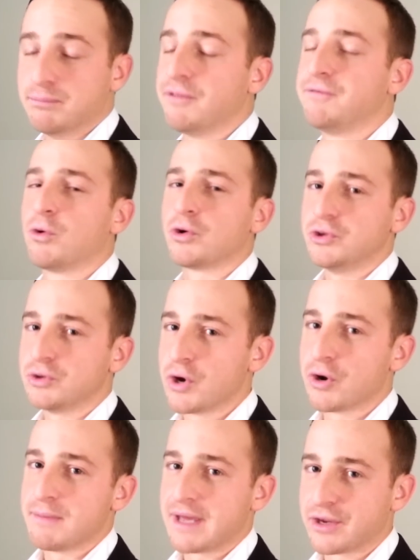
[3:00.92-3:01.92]
before you
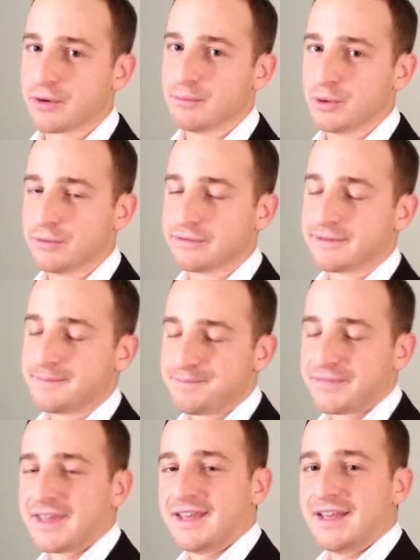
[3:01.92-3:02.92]
go to make your move.
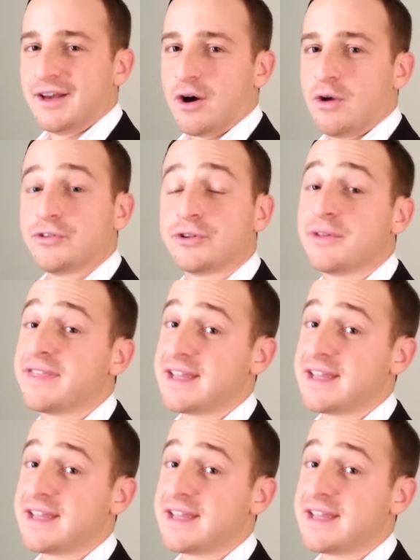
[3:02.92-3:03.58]
Also,